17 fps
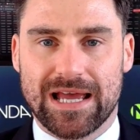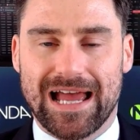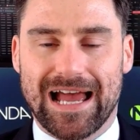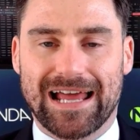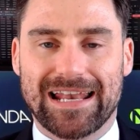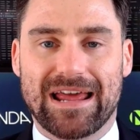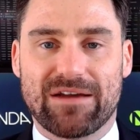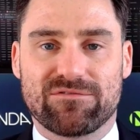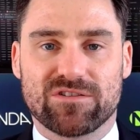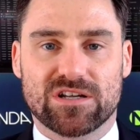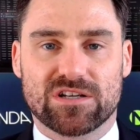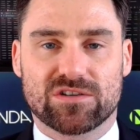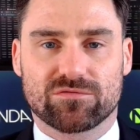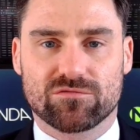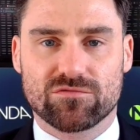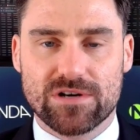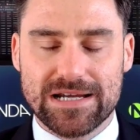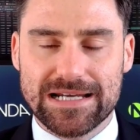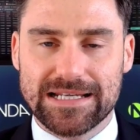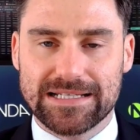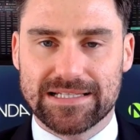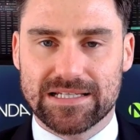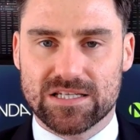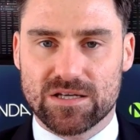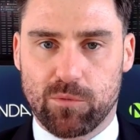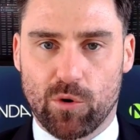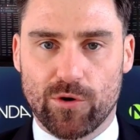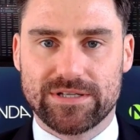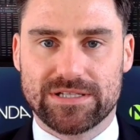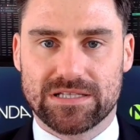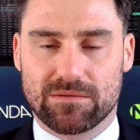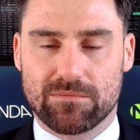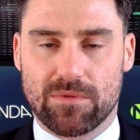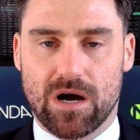And Netflix really
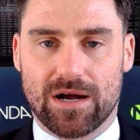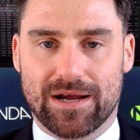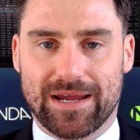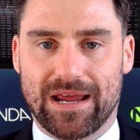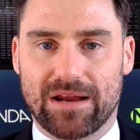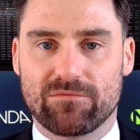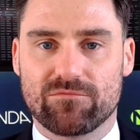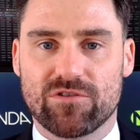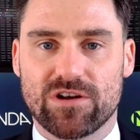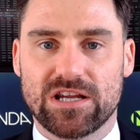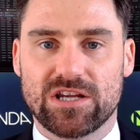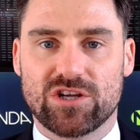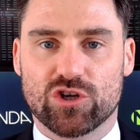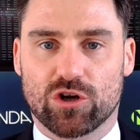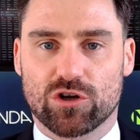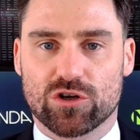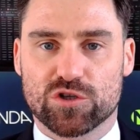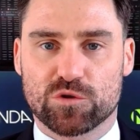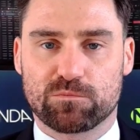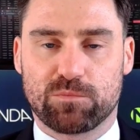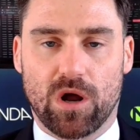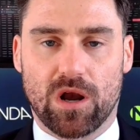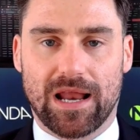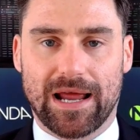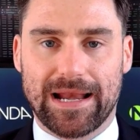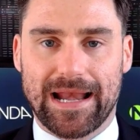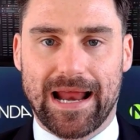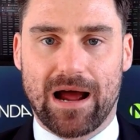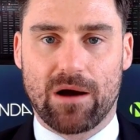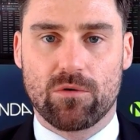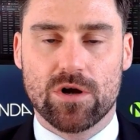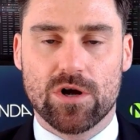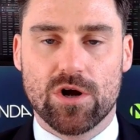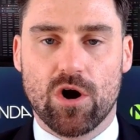disappointed the market and really shone a spotlight
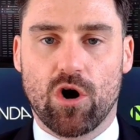now